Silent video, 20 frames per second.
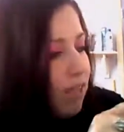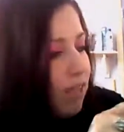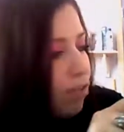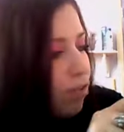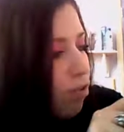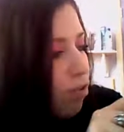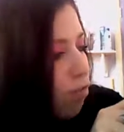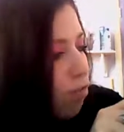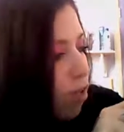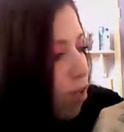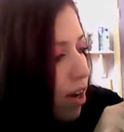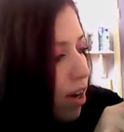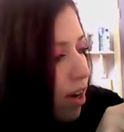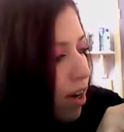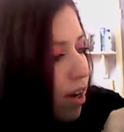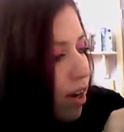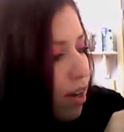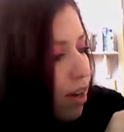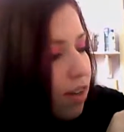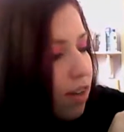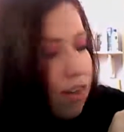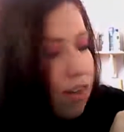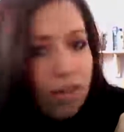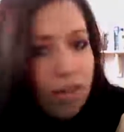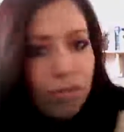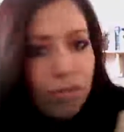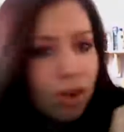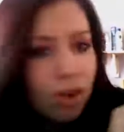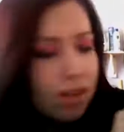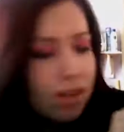says right here in
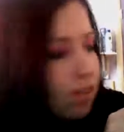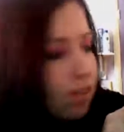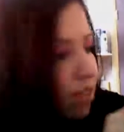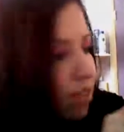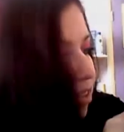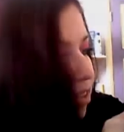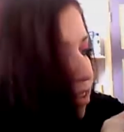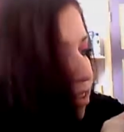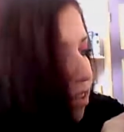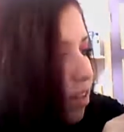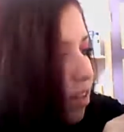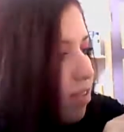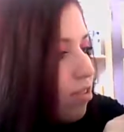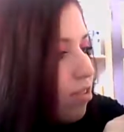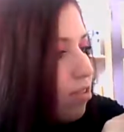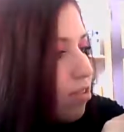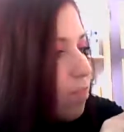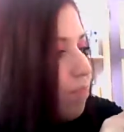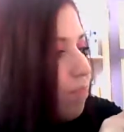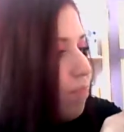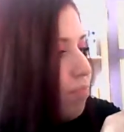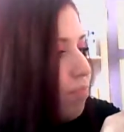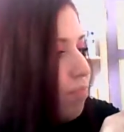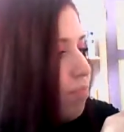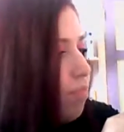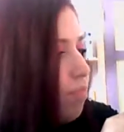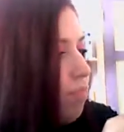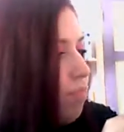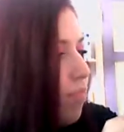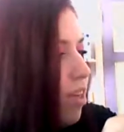this one sentence,
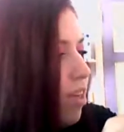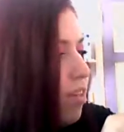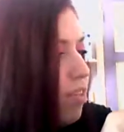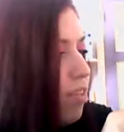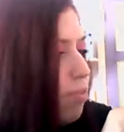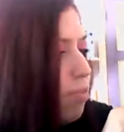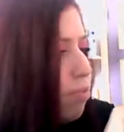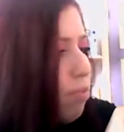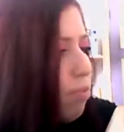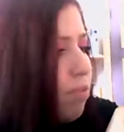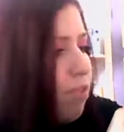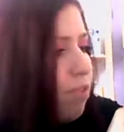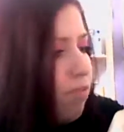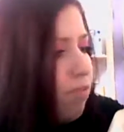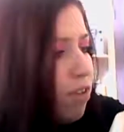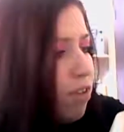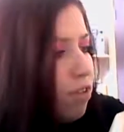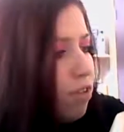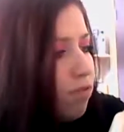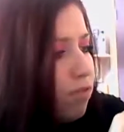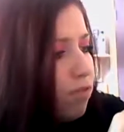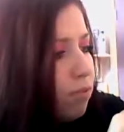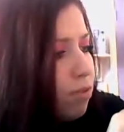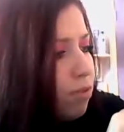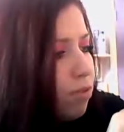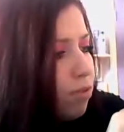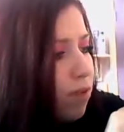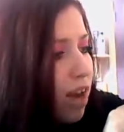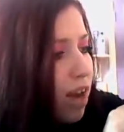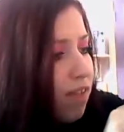it says probably the first film
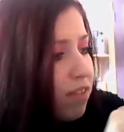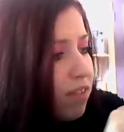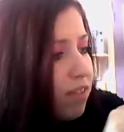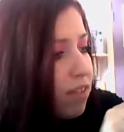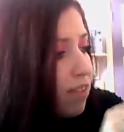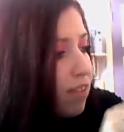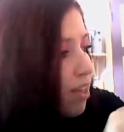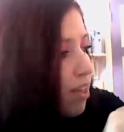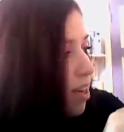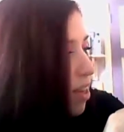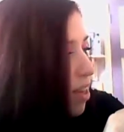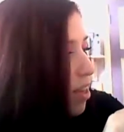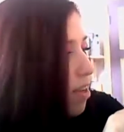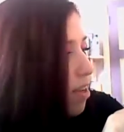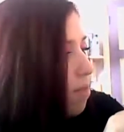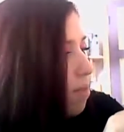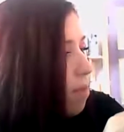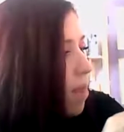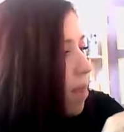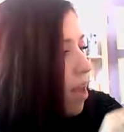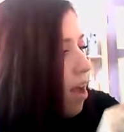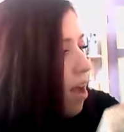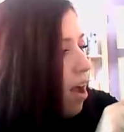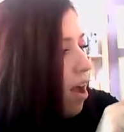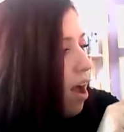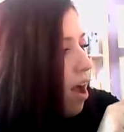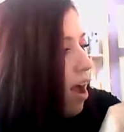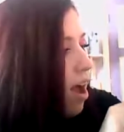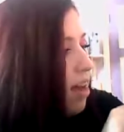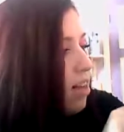you'll ever see
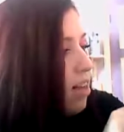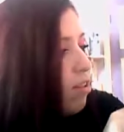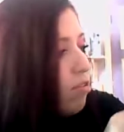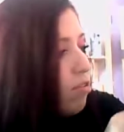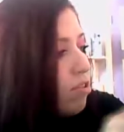and it